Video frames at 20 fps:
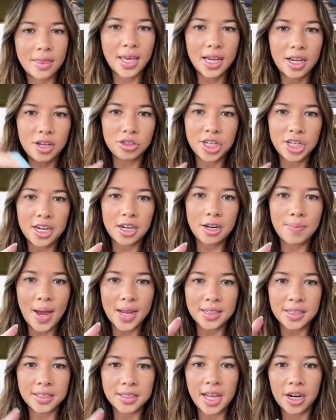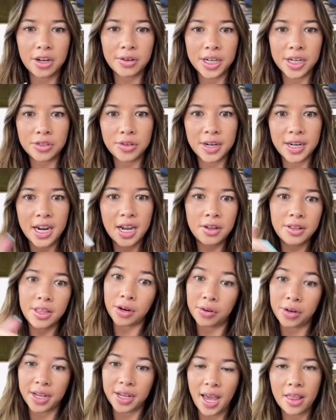go Jaden, Mads at Saddle Ranch right now. They were
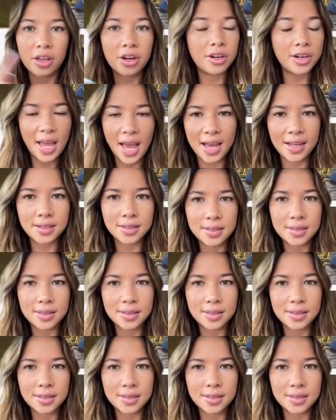together, yes.